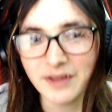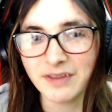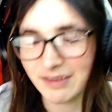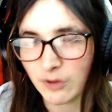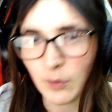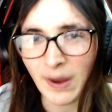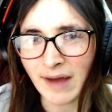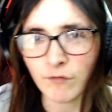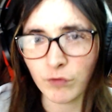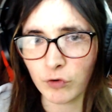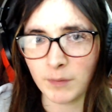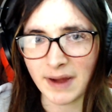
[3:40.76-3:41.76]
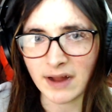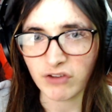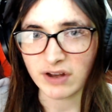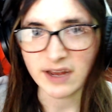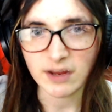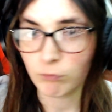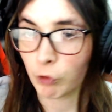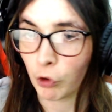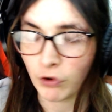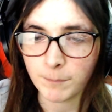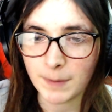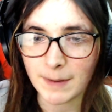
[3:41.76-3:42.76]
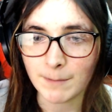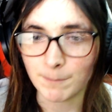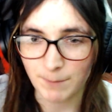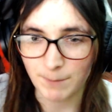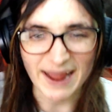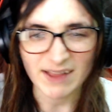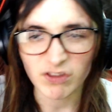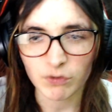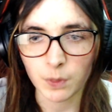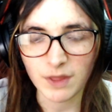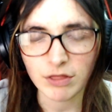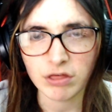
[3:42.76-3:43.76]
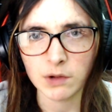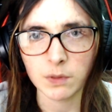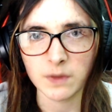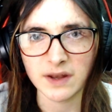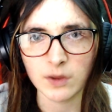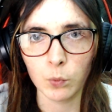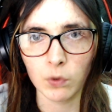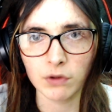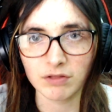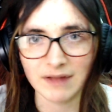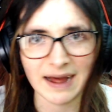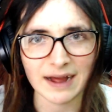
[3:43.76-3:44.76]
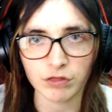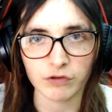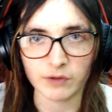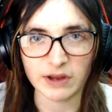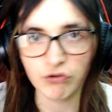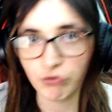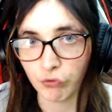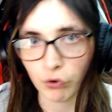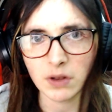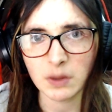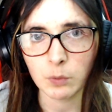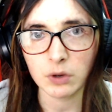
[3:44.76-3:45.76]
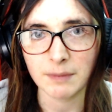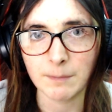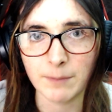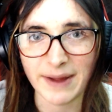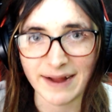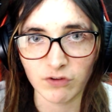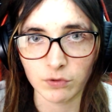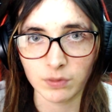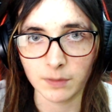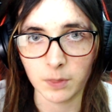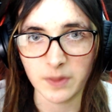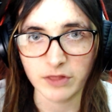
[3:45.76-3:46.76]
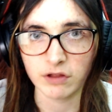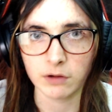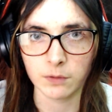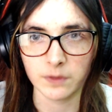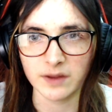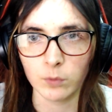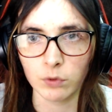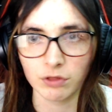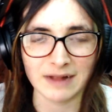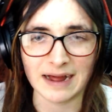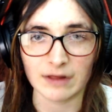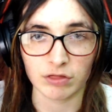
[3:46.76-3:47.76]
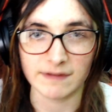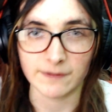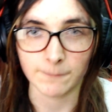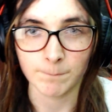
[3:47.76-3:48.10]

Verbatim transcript: You have to imagine he could have been better this year than he was last year. He surely would have been better this year than he was last year.